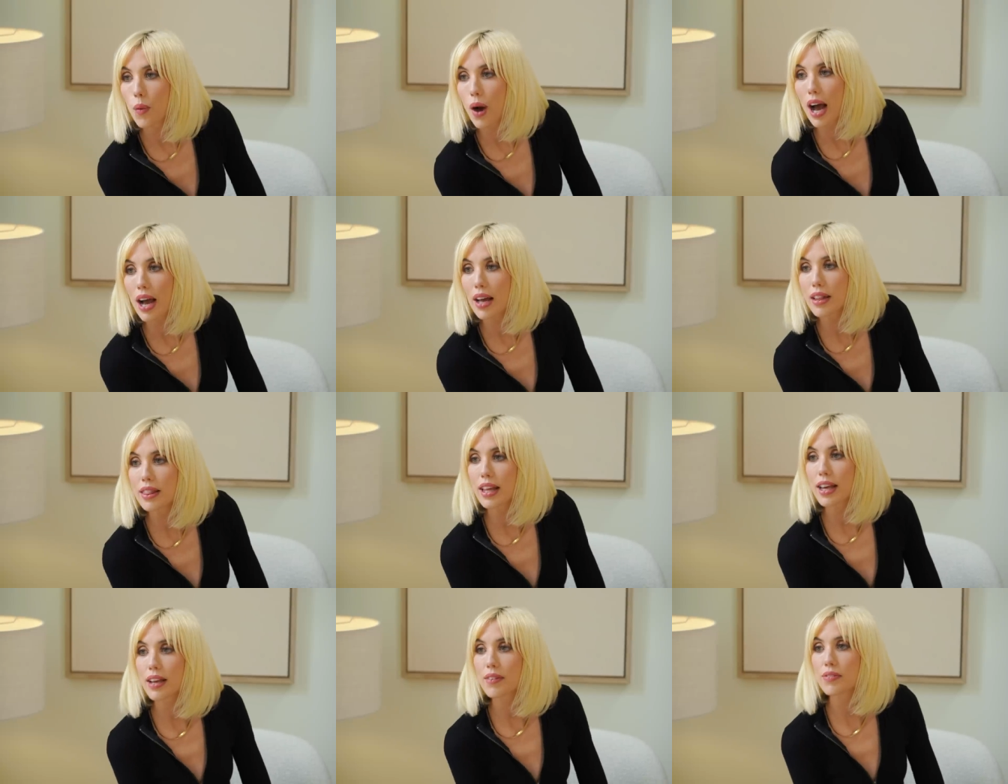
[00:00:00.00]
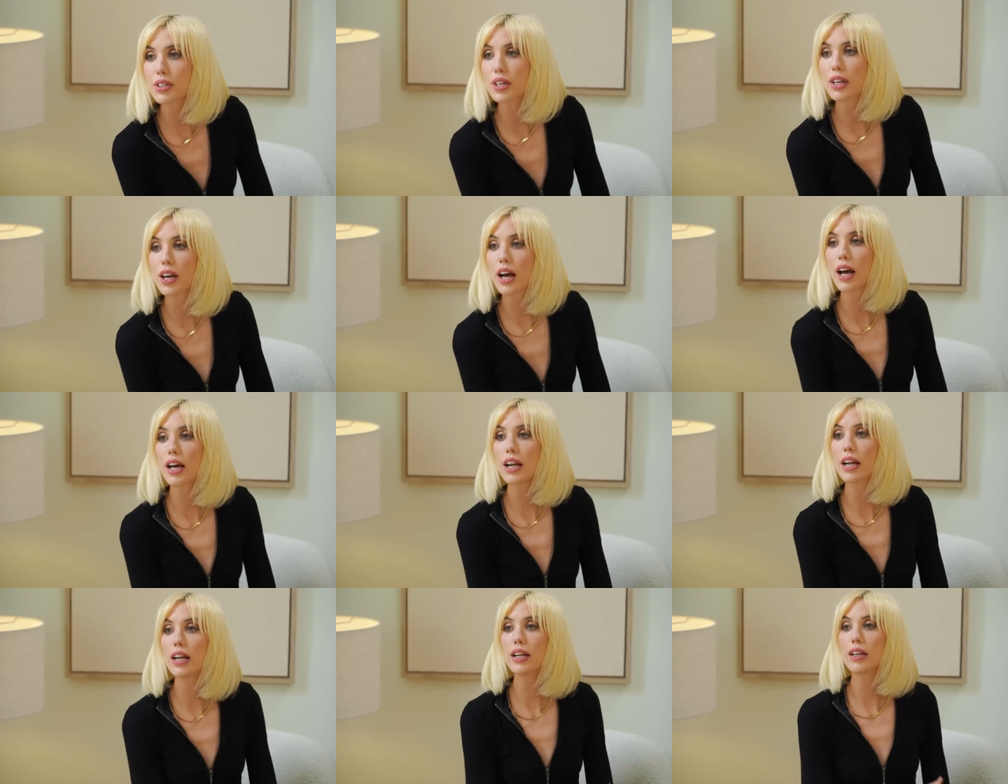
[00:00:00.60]
why they have to
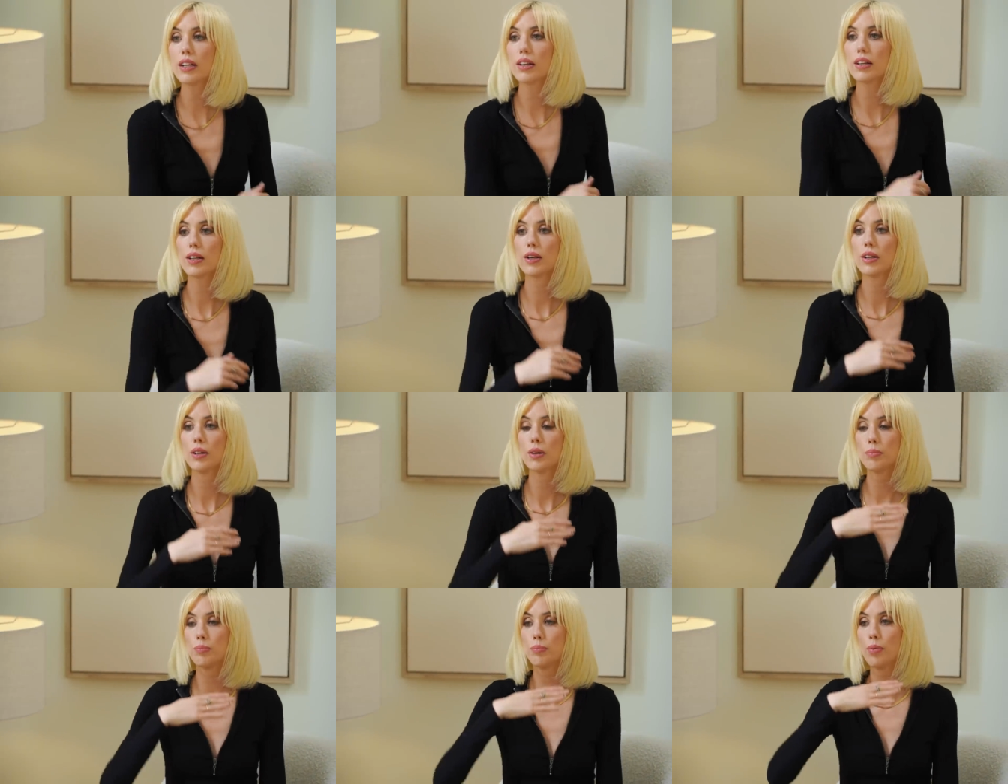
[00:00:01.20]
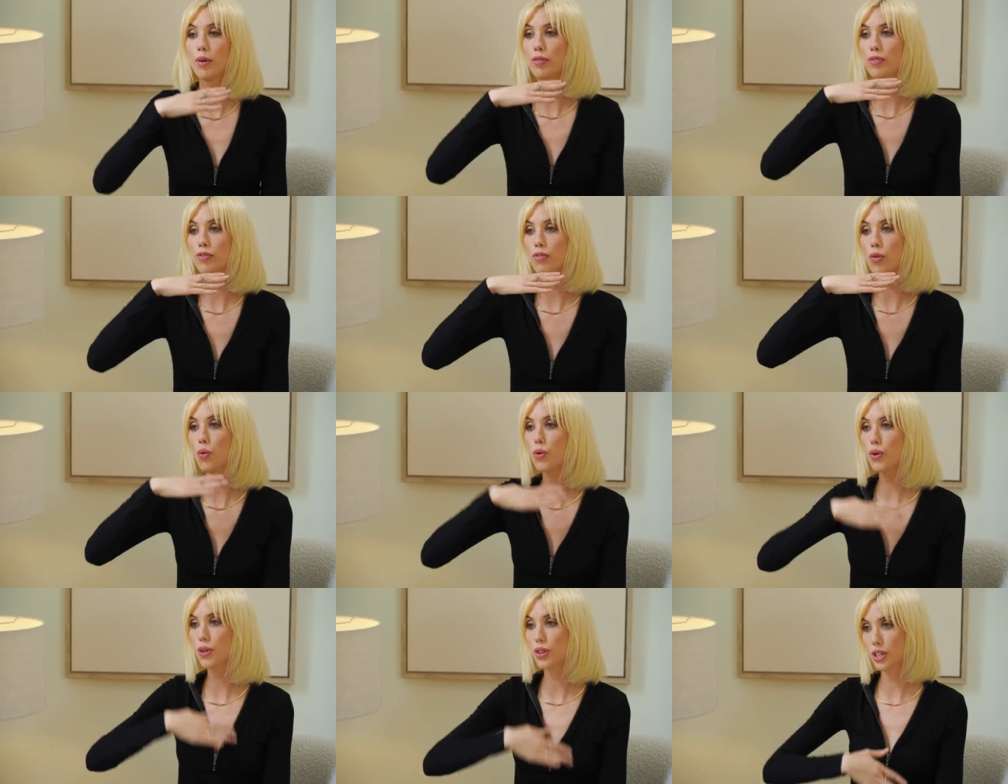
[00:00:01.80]
cut it
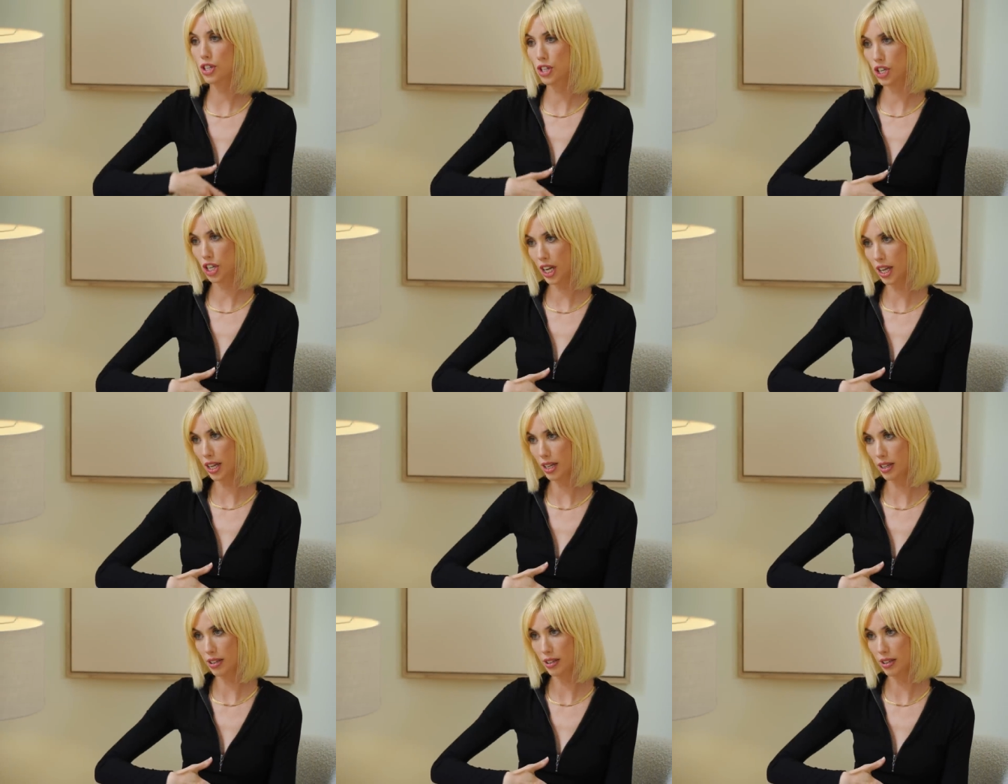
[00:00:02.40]
before the chin?